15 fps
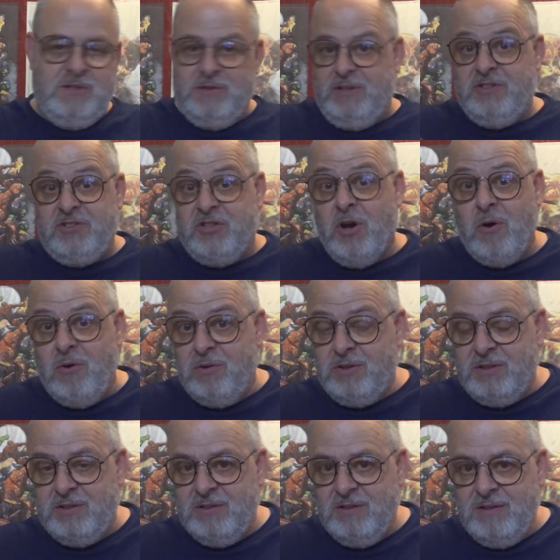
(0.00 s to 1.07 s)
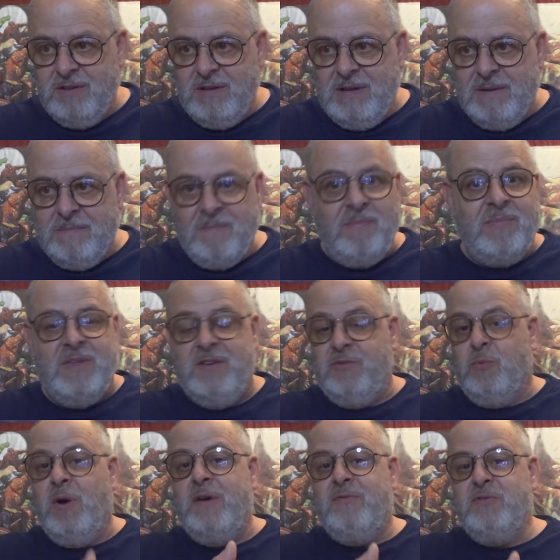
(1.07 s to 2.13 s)
he's told his
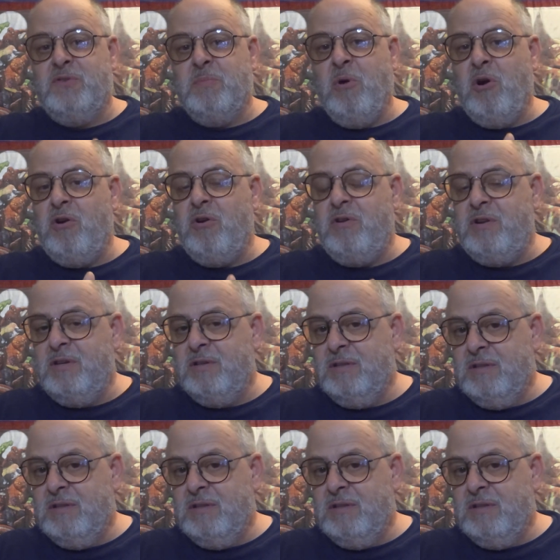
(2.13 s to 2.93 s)
wife was murdered.